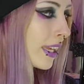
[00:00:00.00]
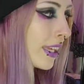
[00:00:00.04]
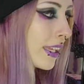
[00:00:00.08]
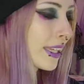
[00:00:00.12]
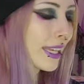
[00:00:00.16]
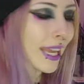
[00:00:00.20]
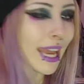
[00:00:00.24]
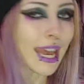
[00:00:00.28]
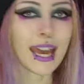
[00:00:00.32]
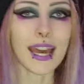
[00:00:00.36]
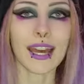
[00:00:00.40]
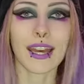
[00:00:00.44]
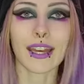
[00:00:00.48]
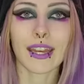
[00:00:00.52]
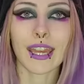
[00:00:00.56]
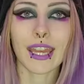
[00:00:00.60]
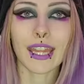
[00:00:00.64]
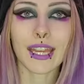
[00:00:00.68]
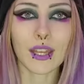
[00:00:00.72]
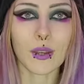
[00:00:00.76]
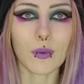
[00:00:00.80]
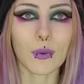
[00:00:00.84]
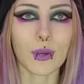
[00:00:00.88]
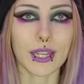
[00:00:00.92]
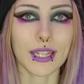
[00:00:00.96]
Yeah,
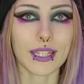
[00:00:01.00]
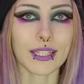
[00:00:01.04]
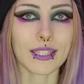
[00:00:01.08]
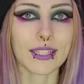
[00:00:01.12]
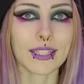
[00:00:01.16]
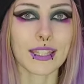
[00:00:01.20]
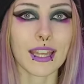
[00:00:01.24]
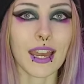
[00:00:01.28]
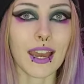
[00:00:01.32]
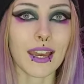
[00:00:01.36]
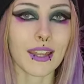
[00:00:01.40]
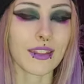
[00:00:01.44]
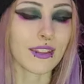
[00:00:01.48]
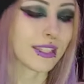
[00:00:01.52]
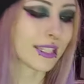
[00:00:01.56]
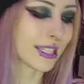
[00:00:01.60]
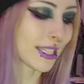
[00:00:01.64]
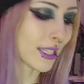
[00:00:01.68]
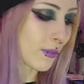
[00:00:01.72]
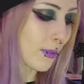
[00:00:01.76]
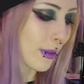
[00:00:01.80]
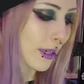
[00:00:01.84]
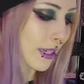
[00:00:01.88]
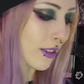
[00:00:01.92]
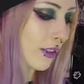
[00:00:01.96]
anyways, this
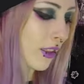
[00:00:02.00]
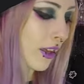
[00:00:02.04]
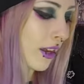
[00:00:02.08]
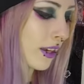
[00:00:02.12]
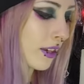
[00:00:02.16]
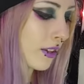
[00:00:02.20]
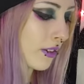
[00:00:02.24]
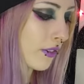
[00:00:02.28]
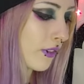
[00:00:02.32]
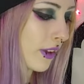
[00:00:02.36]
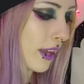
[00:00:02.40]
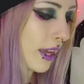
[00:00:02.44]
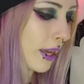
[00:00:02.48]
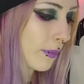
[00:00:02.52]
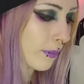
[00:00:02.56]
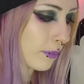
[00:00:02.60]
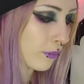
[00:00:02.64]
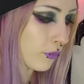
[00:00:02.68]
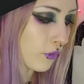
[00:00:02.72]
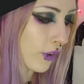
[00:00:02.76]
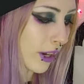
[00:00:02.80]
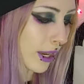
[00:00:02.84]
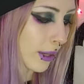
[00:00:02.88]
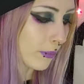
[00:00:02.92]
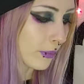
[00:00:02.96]
has been a lot of
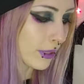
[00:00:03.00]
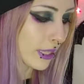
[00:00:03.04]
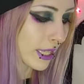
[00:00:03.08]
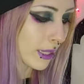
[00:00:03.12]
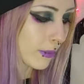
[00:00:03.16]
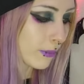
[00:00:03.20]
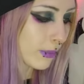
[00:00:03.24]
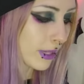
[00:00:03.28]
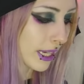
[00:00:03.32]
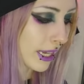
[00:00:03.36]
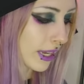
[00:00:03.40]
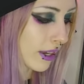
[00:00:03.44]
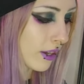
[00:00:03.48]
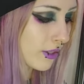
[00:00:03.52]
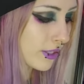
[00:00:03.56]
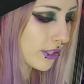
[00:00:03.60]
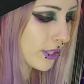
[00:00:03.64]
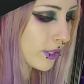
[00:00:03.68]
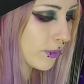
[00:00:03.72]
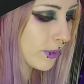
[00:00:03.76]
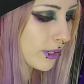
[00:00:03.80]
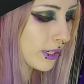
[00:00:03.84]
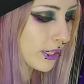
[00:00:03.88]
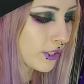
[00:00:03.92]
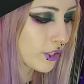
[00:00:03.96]
rambling, but I also
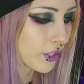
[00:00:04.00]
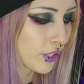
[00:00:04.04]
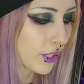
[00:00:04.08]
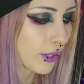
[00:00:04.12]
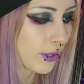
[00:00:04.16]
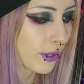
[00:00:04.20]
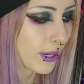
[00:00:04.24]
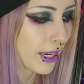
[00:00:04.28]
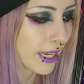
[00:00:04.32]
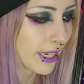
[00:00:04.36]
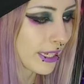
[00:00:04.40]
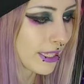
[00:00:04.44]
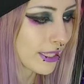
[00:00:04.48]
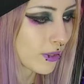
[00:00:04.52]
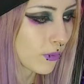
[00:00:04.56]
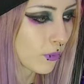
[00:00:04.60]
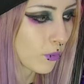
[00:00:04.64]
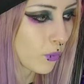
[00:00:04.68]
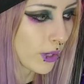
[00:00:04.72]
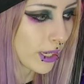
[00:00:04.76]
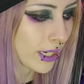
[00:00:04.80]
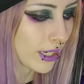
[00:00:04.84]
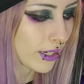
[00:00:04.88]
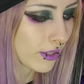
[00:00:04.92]
wanted to show you guys one